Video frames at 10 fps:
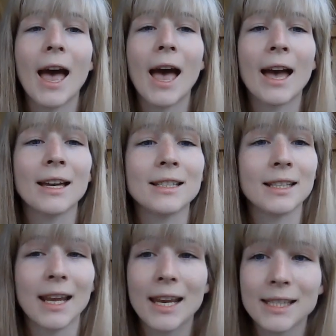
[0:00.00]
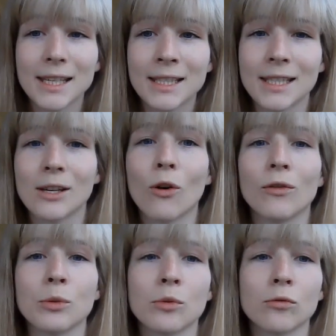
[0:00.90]
And in 8 AD,
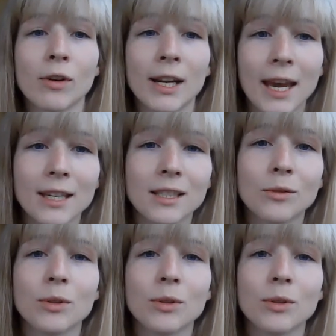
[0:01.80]
Ovid was relegated,